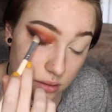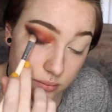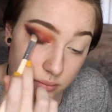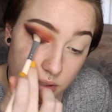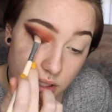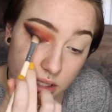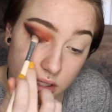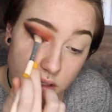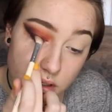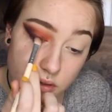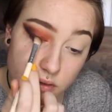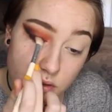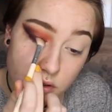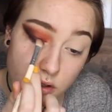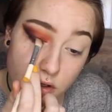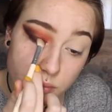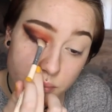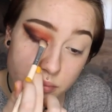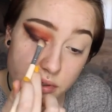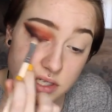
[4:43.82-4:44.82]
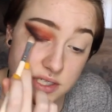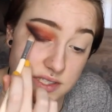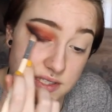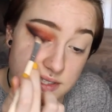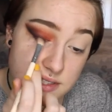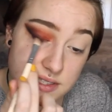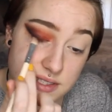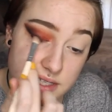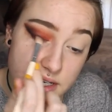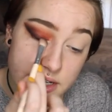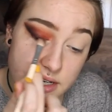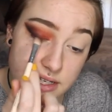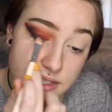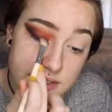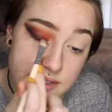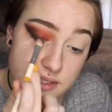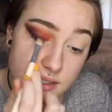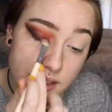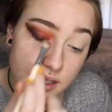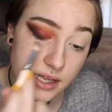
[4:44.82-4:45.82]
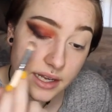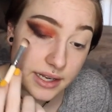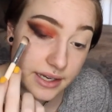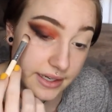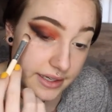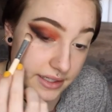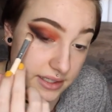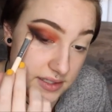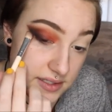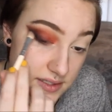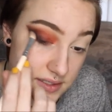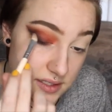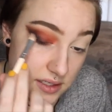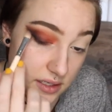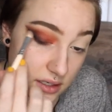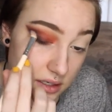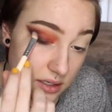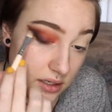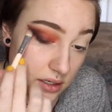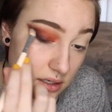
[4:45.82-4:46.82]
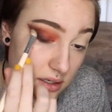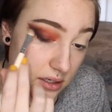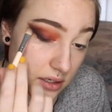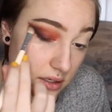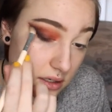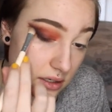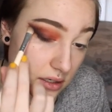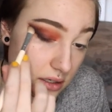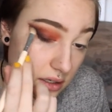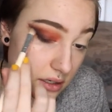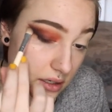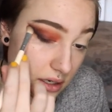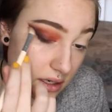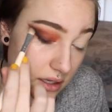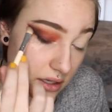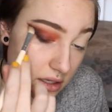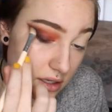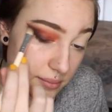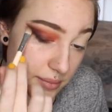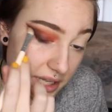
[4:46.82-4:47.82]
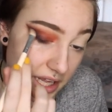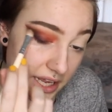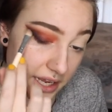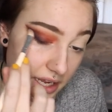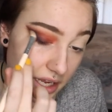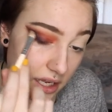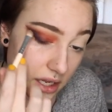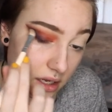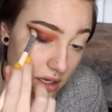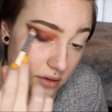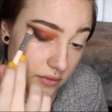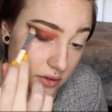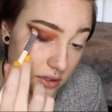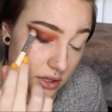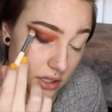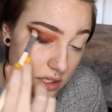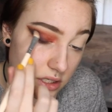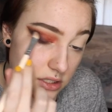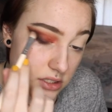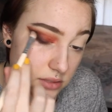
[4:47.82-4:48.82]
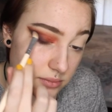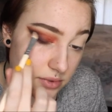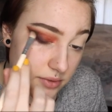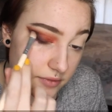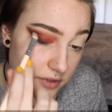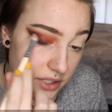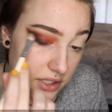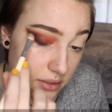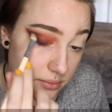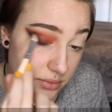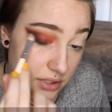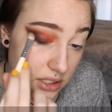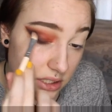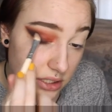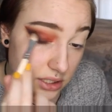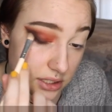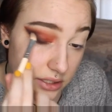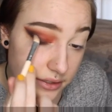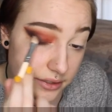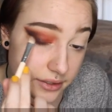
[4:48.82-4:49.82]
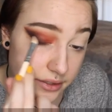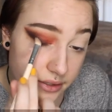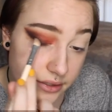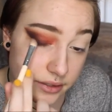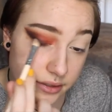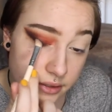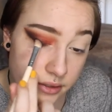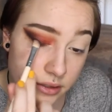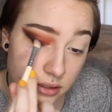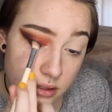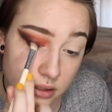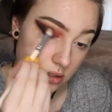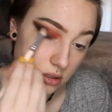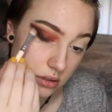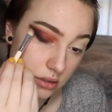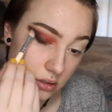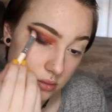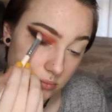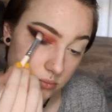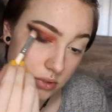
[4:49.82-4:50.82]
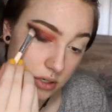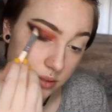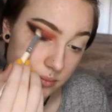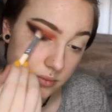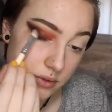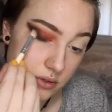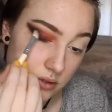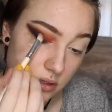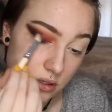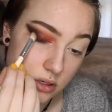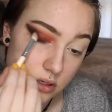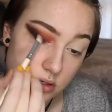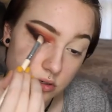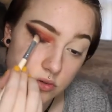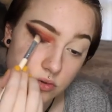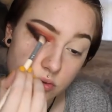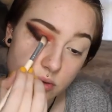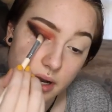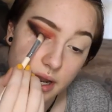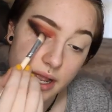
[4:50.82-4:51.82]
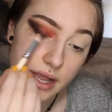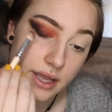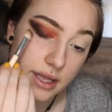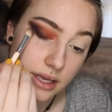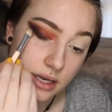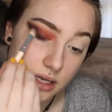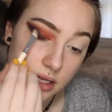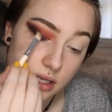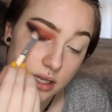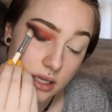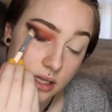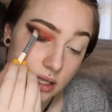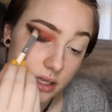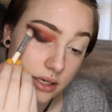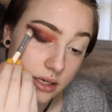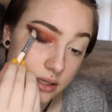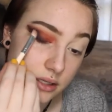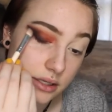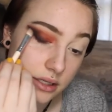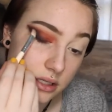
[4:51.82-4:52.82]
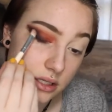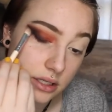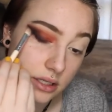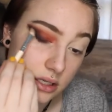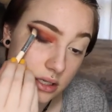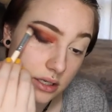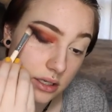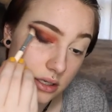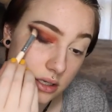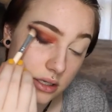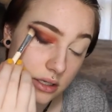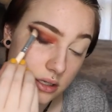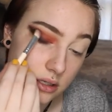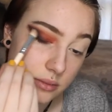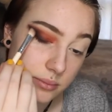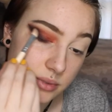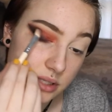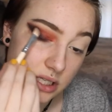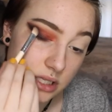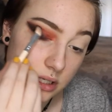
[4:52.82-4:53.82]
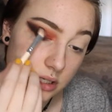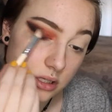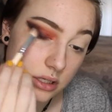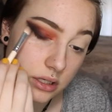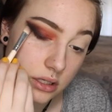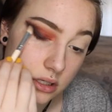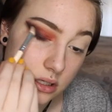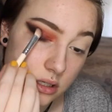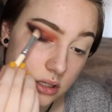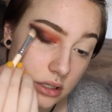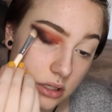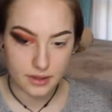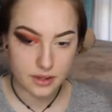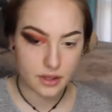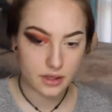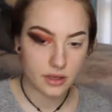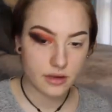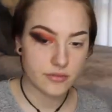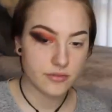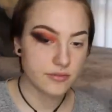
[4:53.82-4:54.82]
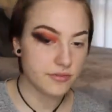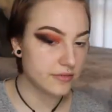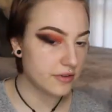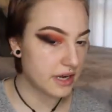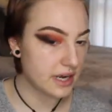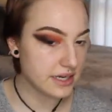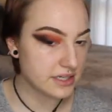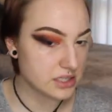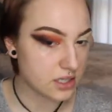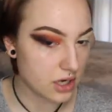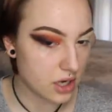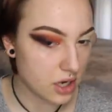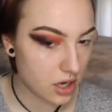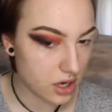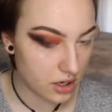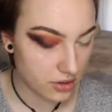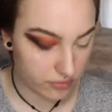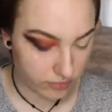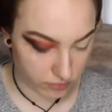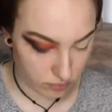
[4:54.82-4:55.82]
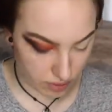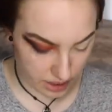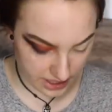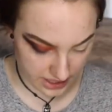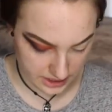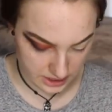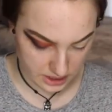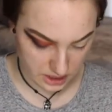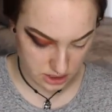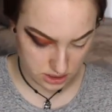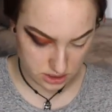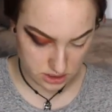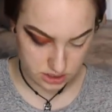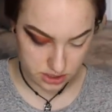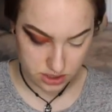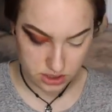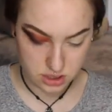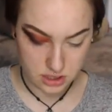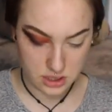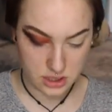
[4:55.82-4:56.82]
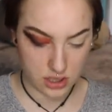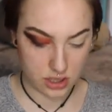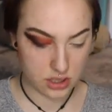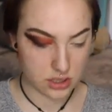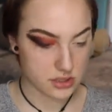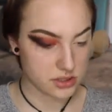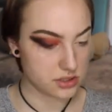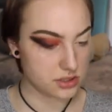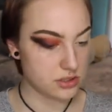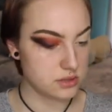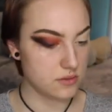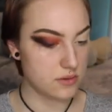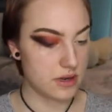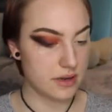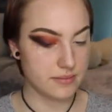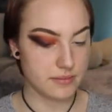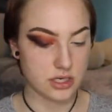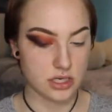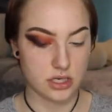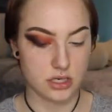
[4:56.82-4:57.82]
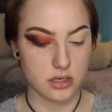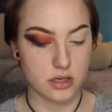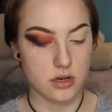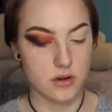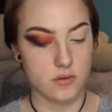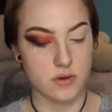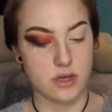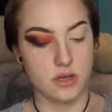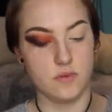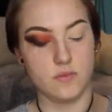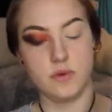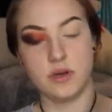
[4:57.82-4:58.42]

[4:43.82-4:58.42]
But there's no precise lines in the black. Everything should be very blended. But I'm just gonna drag it in a little bit and find an off-white color. So I'm gonna go in